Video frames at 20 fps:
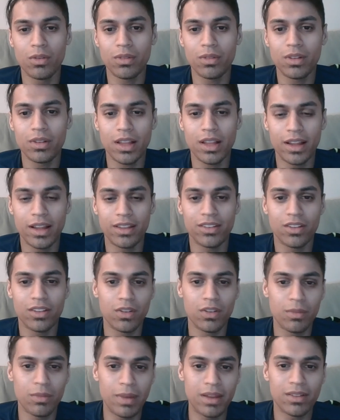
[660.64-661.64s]
client
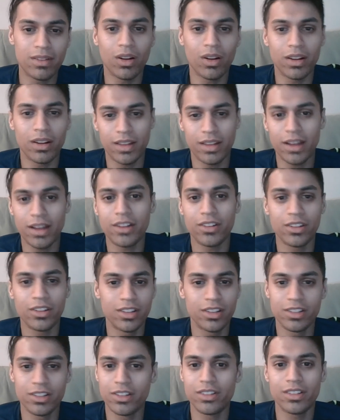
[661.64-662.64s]
server based architecture
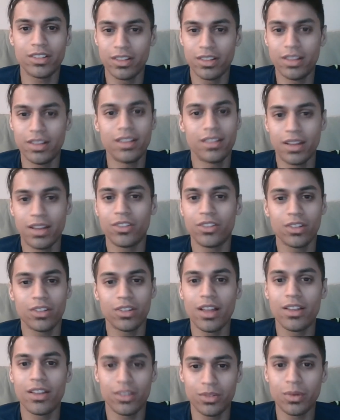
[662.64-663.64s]
to just a
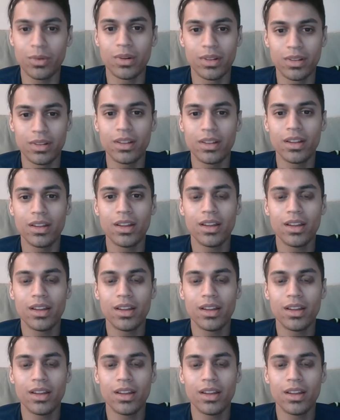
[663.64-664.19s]
decentralized one.